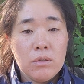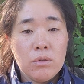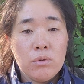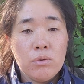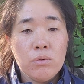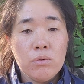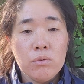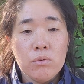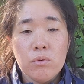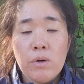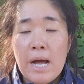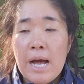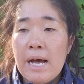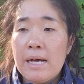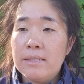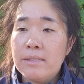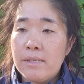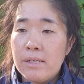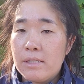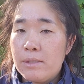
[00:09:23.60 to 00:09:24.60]
who
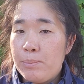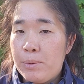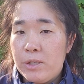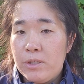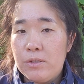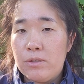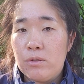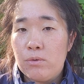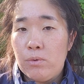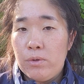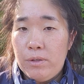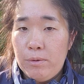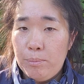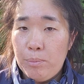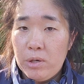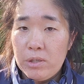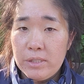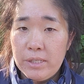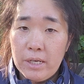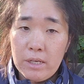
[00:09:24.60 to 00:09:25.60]
has experience with a
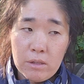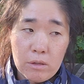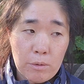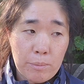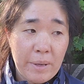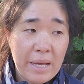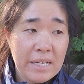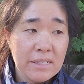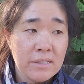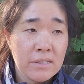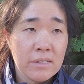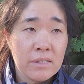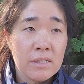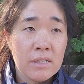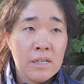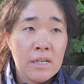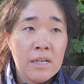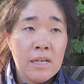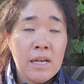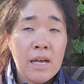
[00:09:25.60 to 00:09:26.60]
particular pest
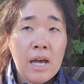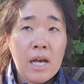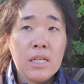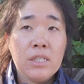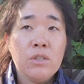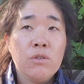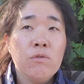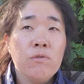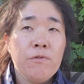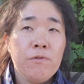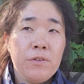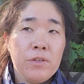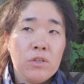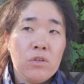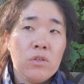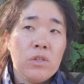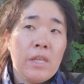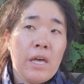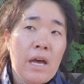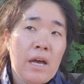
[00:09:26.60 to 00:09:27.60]
and you
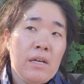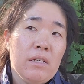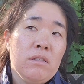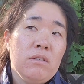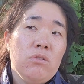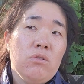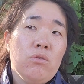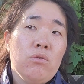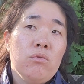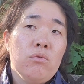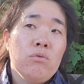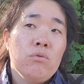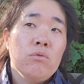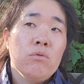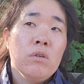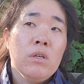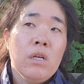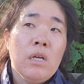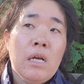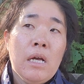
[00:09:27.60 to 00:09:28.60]
feel that
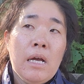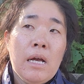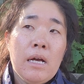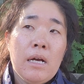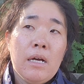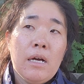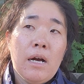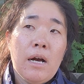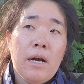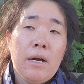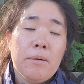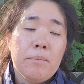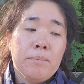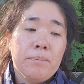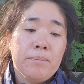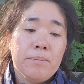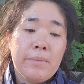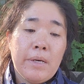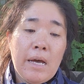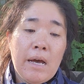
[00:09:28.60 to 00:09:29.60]
you
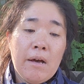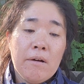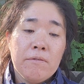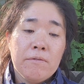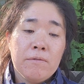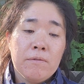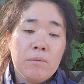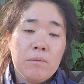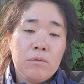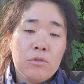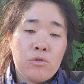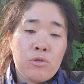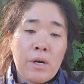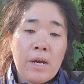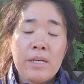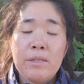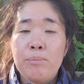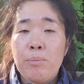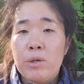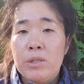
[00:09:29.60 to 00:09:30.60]
have
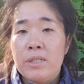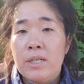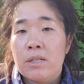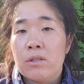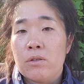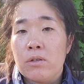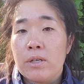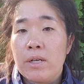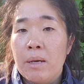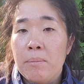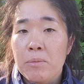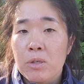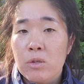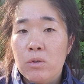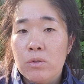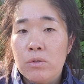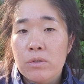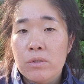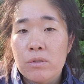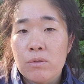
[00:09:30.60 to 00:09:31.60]
tried particular
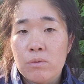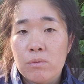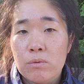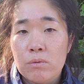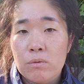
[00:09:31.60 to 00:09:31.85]
chemicals